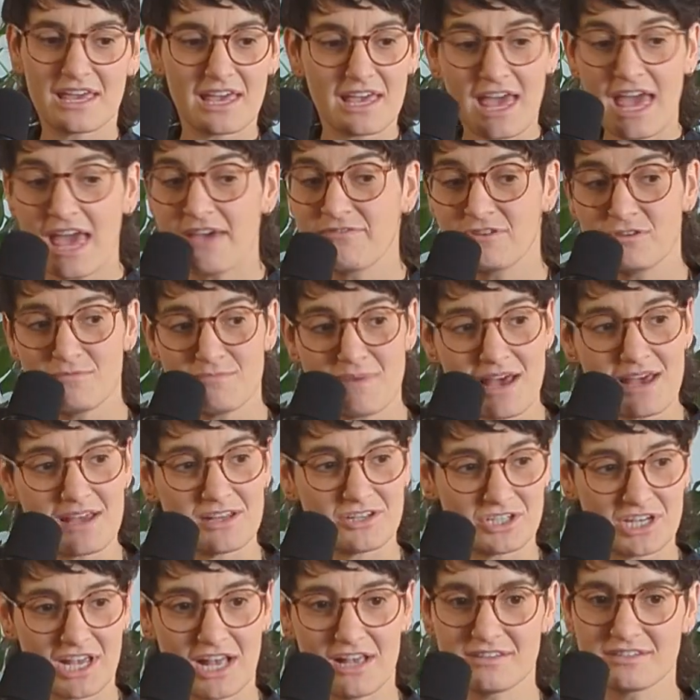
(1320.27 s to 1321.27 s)
have you
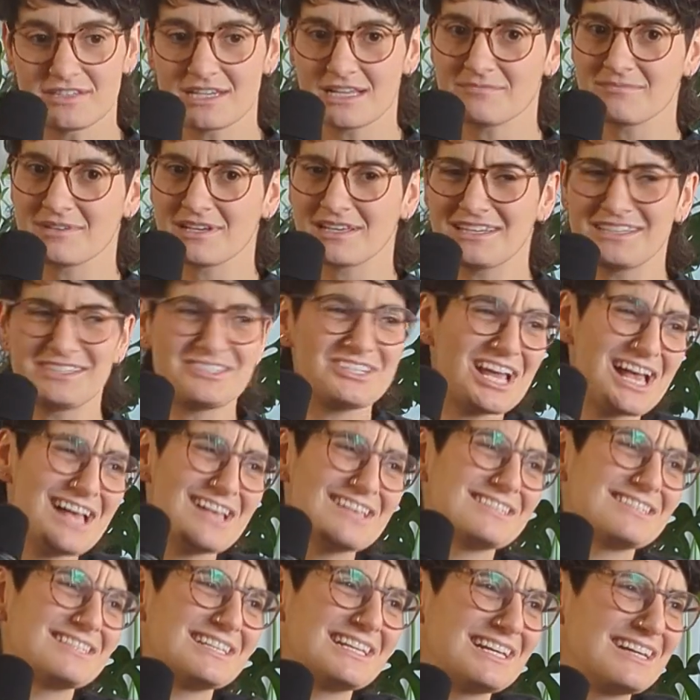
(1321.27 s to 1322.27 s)
met Chelsea? I'm like,
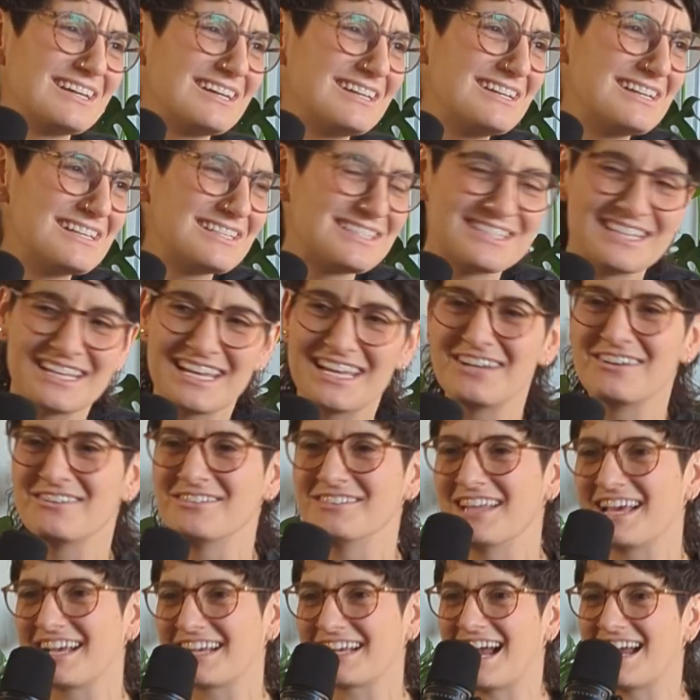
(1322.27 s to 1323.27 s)
Chelsea, good to see you.
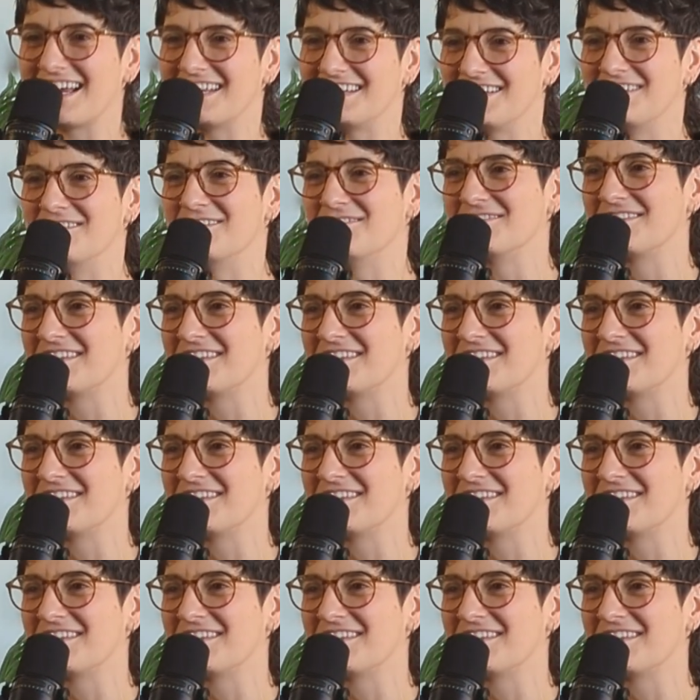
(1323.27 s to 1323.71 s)
Like I knew